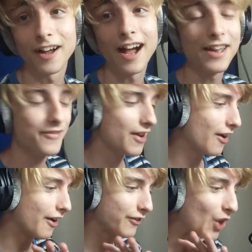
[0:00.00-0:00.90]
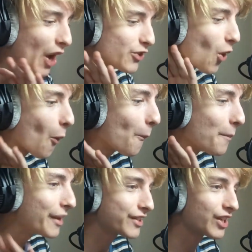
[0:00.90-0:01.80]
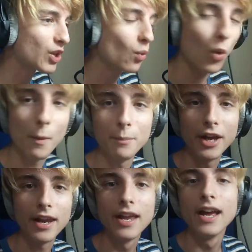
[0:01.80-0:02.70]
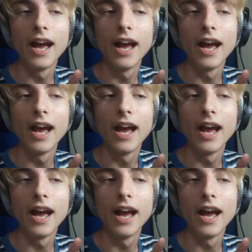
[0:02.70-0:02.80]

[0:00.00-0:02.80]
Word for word: I don't miss it one bit.